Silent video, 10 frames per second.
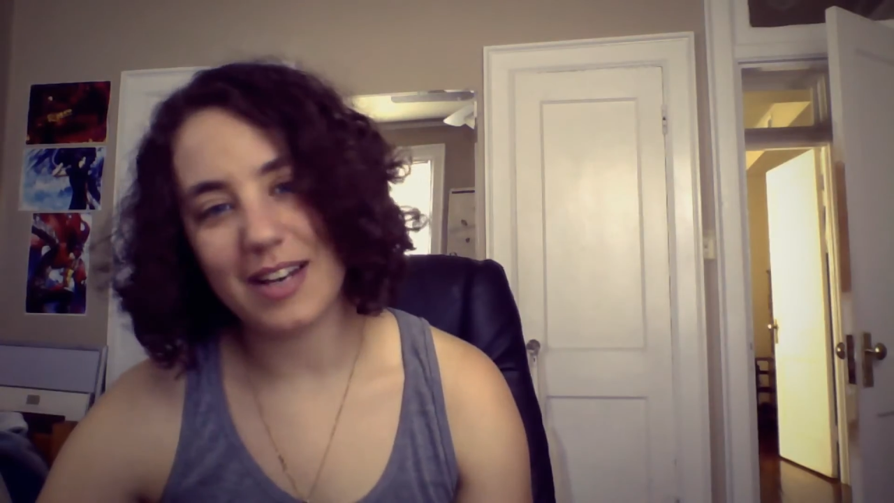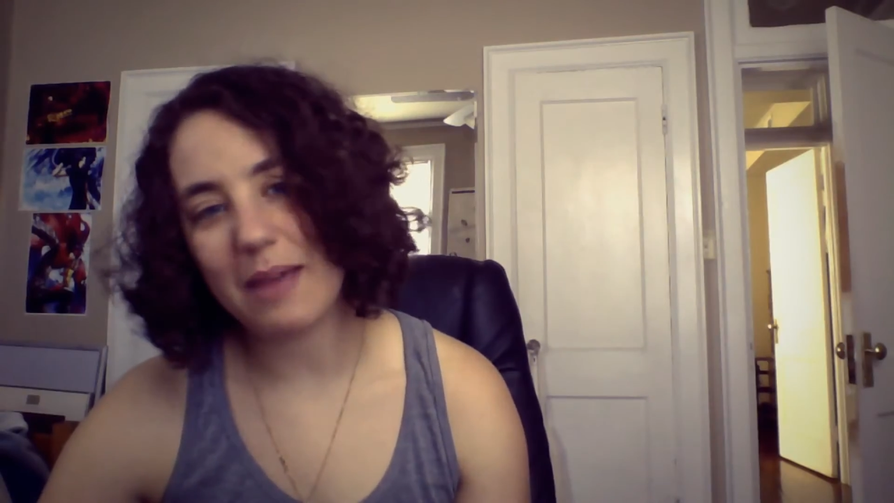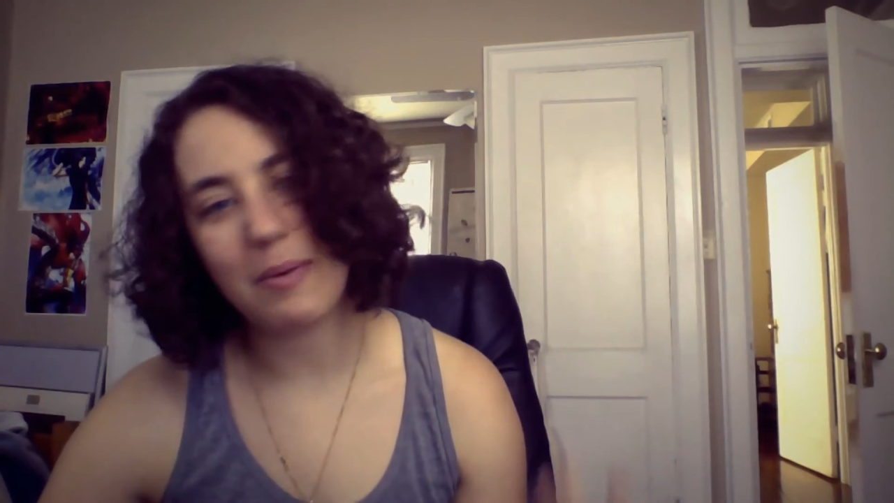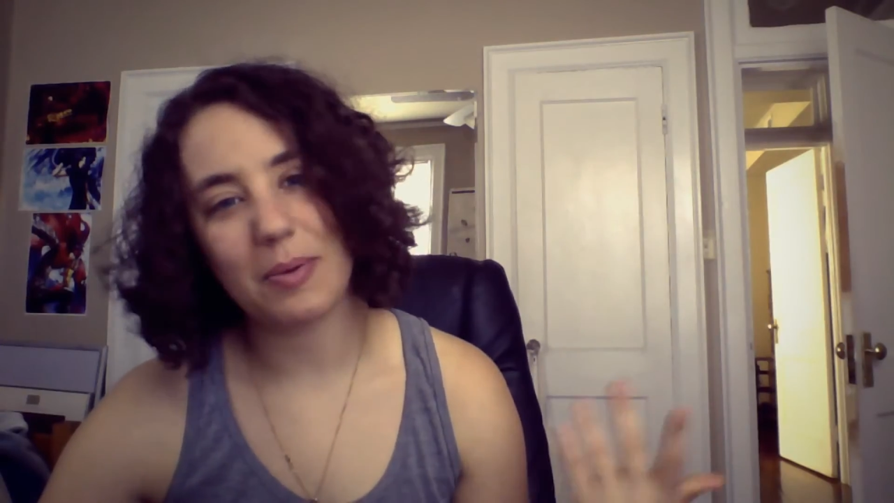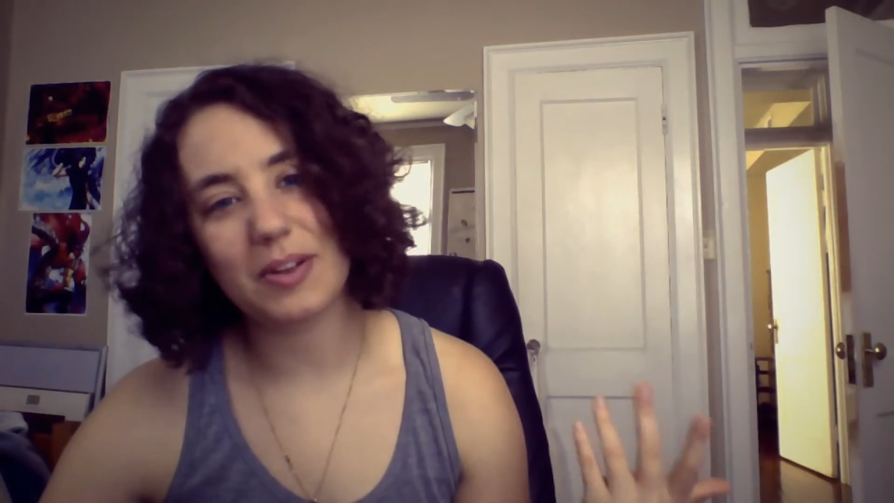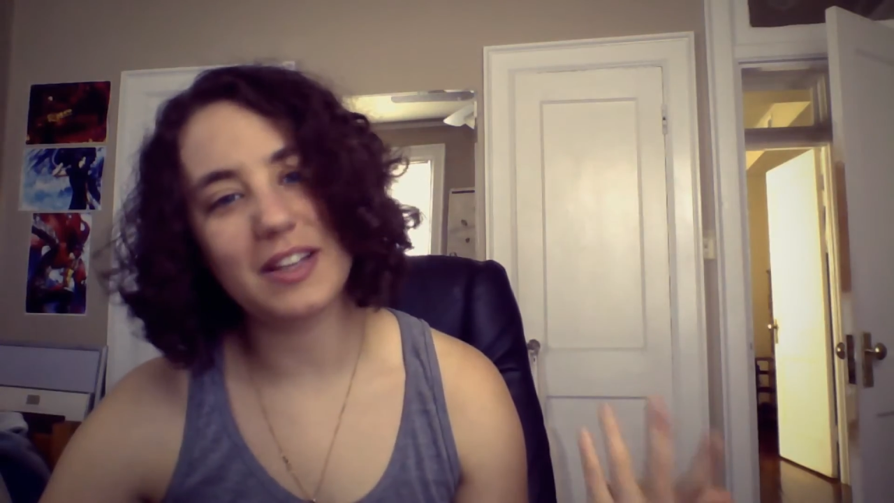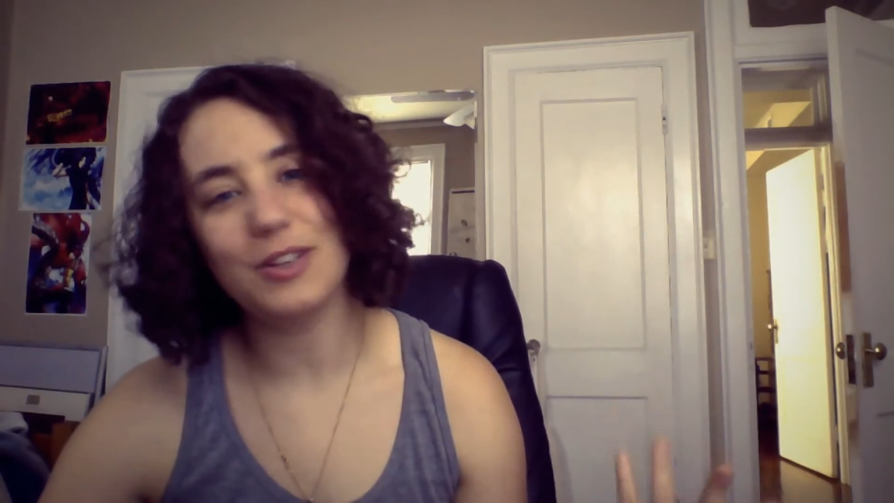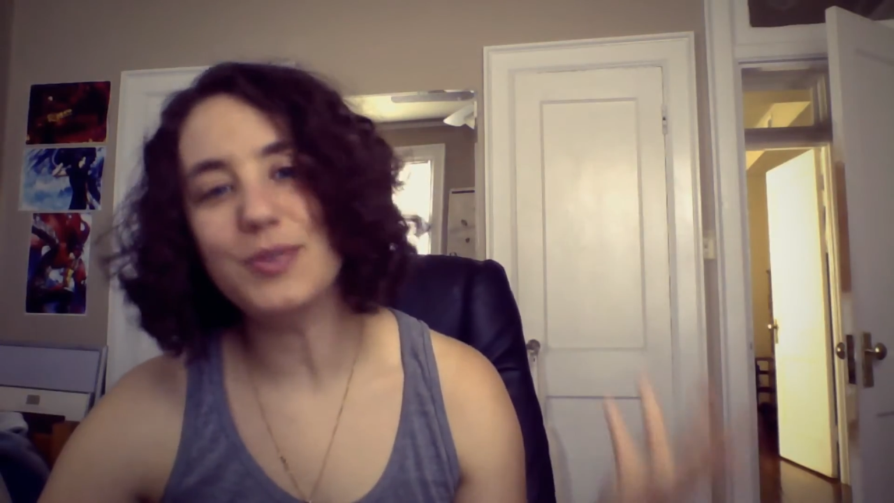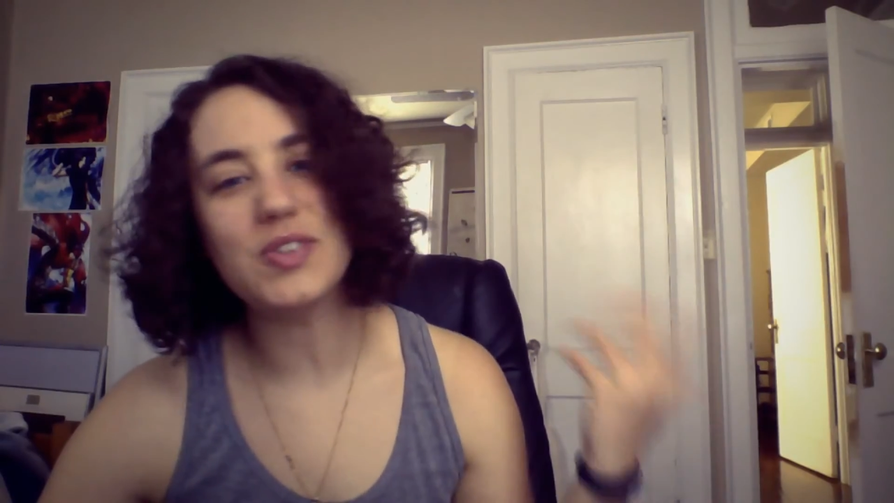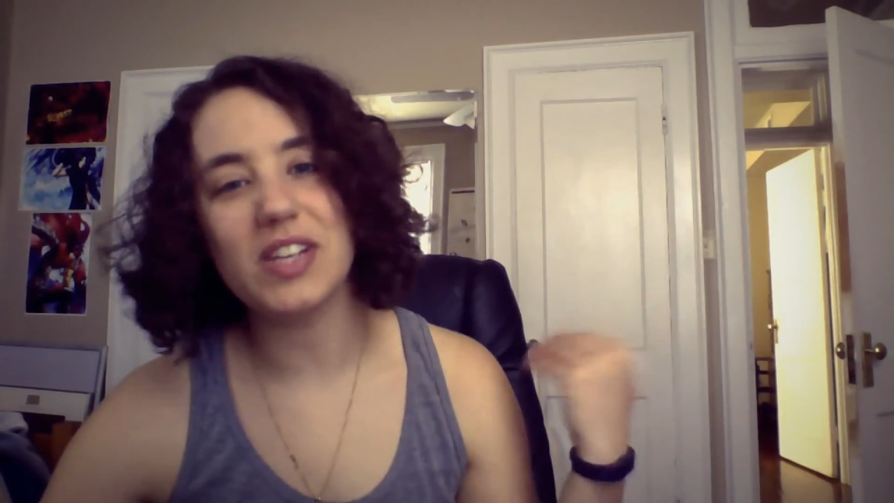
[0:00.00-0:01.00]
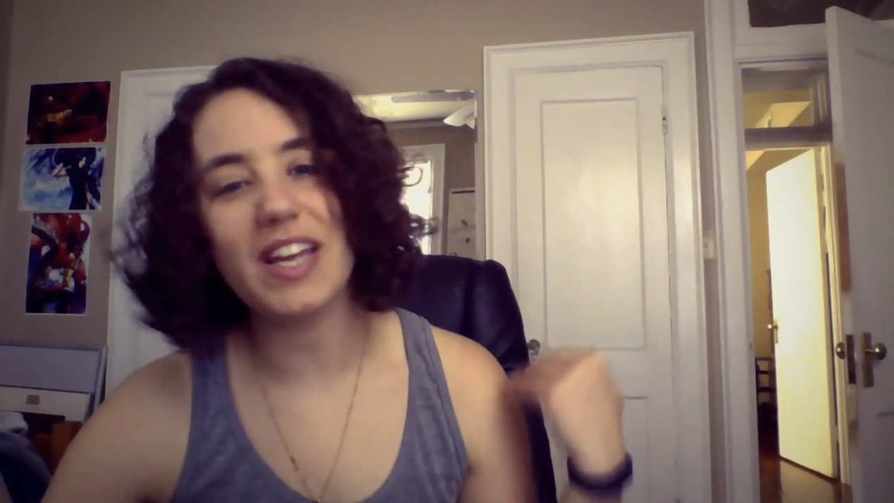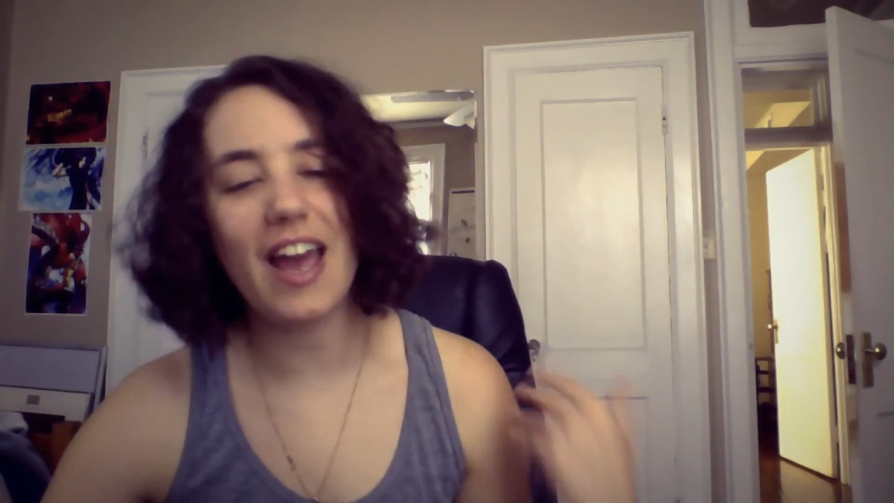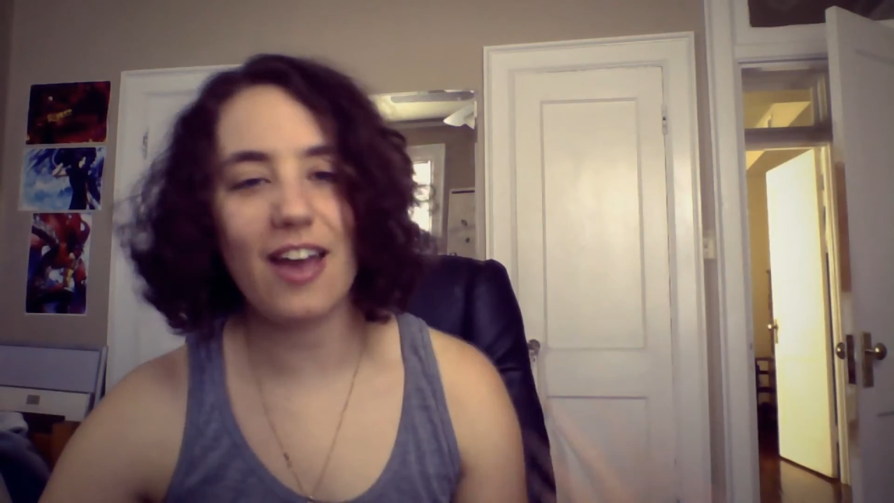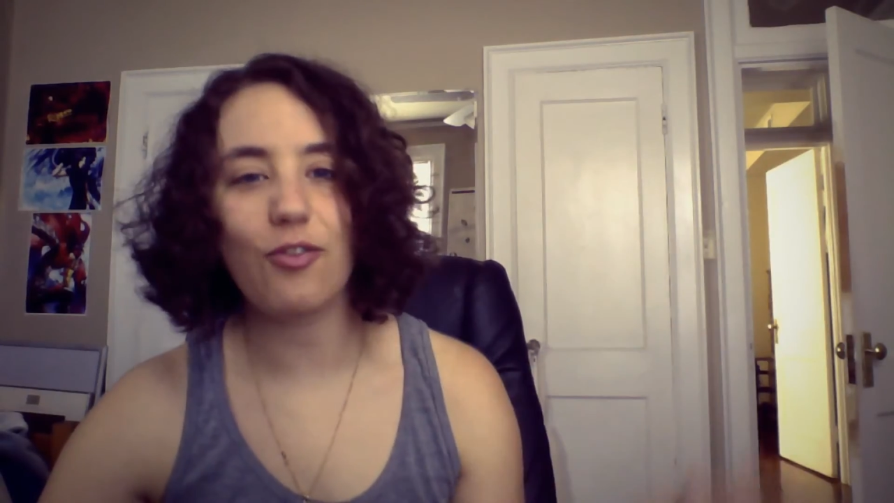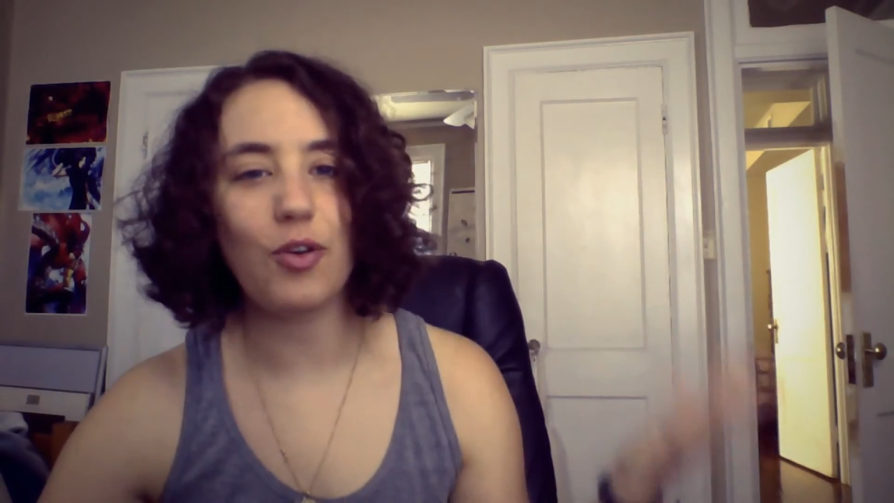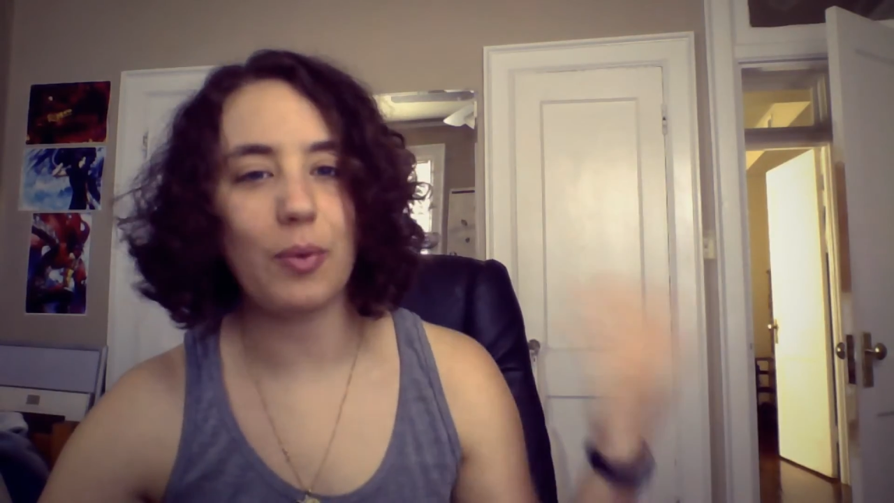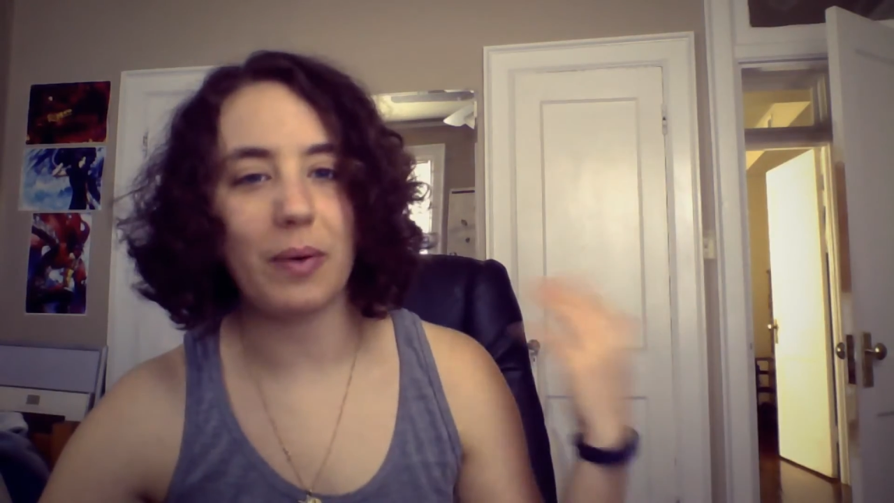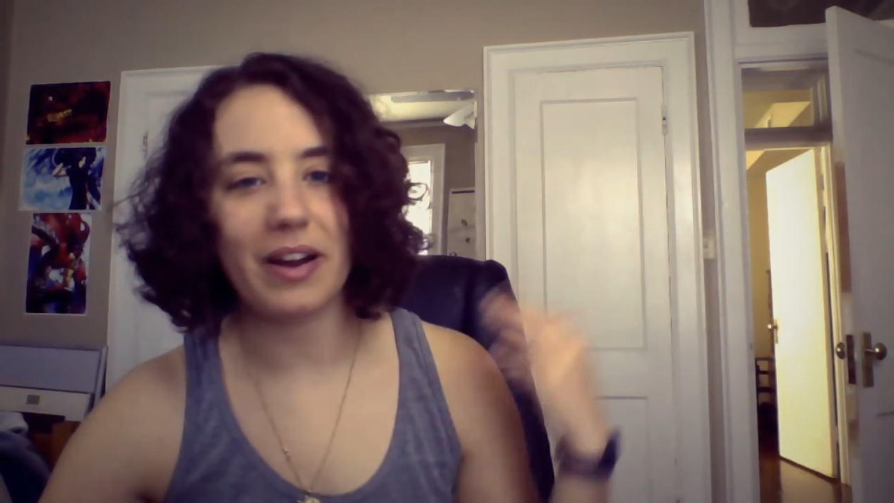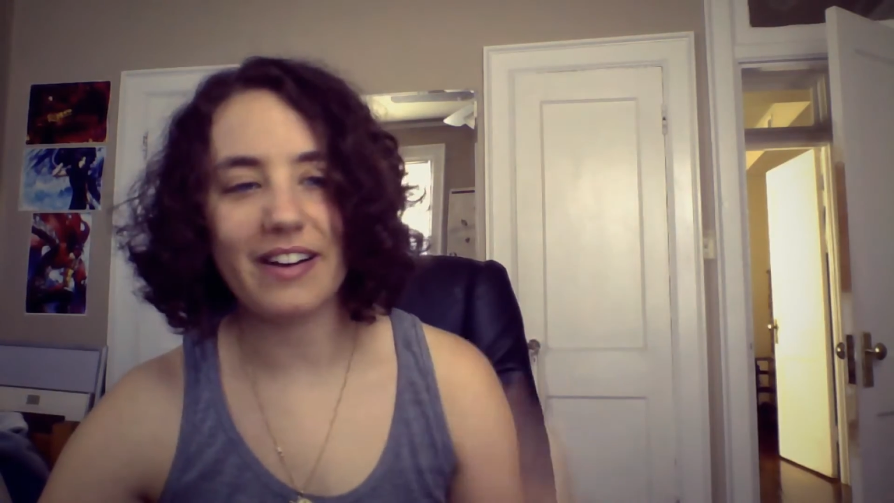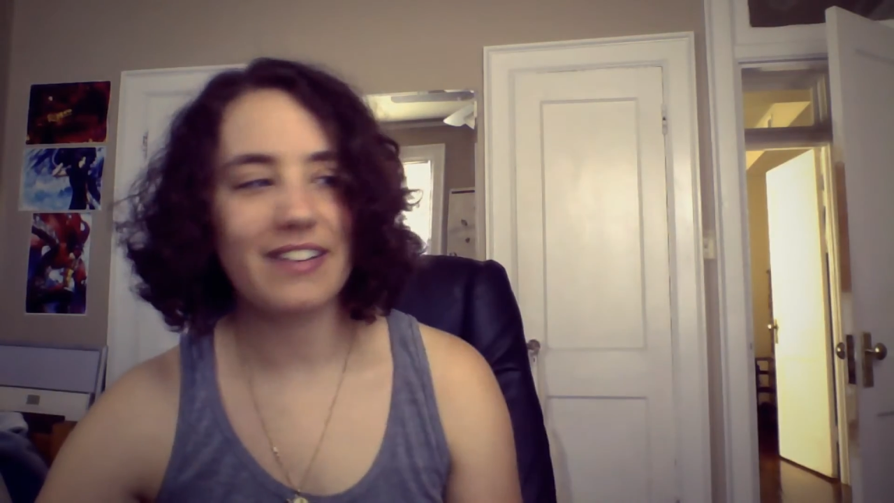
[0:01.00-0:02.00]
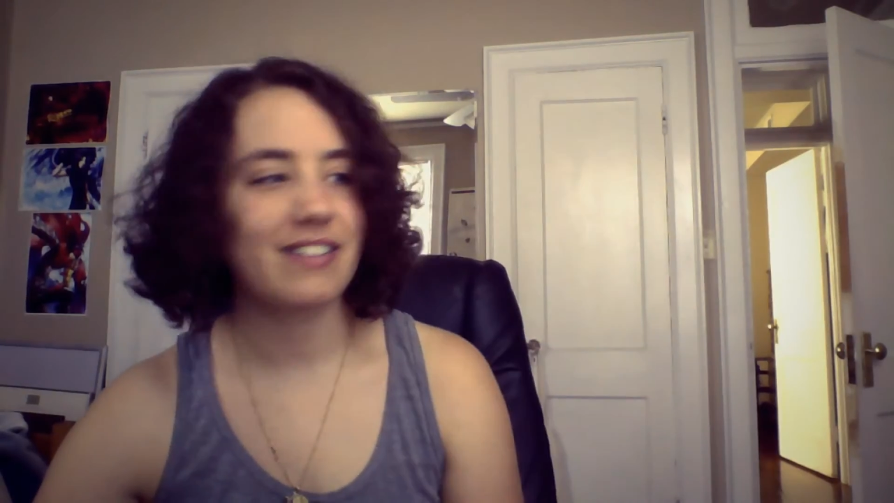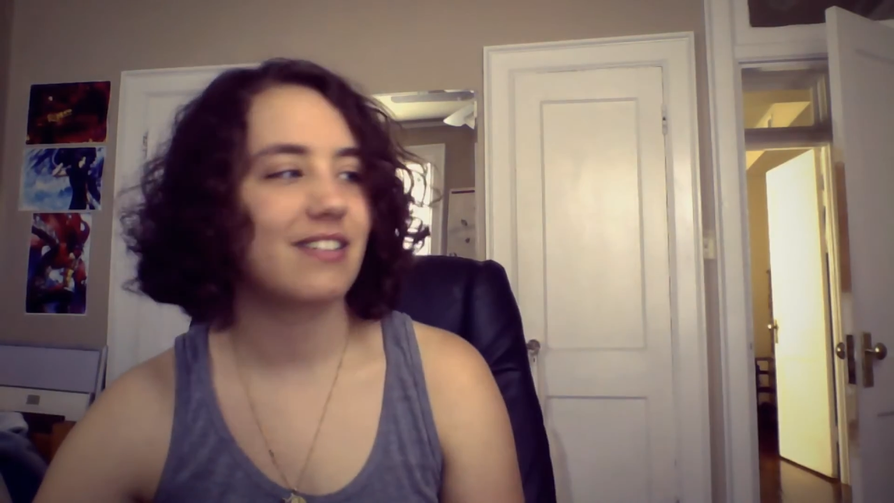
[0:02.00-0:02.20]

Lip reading: Name a book that you see everywhere.